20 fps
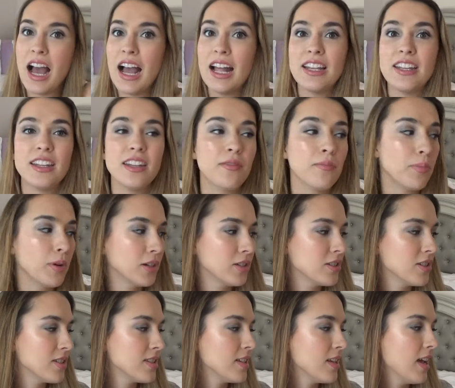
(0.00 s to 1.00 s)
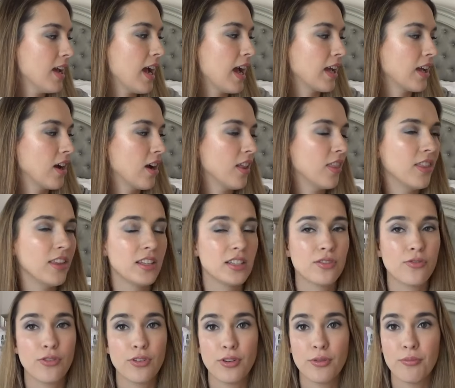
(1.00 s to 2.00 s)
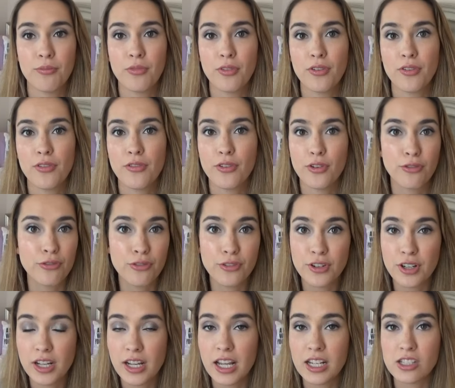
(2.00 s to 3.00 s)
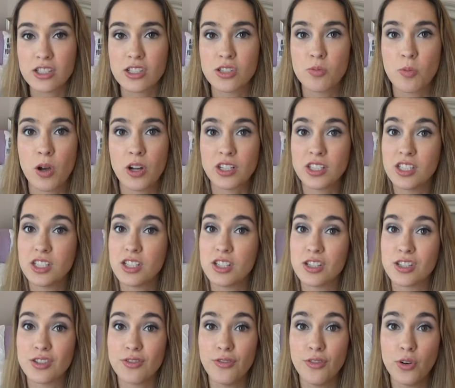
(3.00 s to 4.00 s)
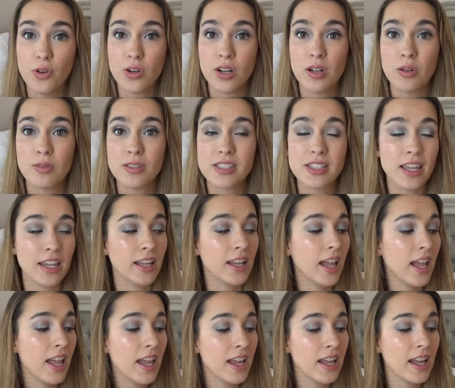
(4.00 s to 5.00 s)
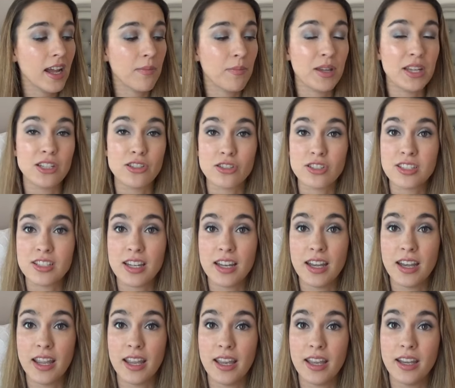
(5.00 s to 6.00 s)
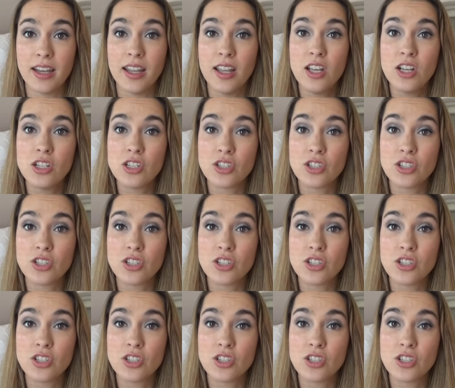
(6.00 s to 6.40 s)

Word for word: I didn't purchase it I got this from for free I just walked into Sephora and was like hey I'm interested in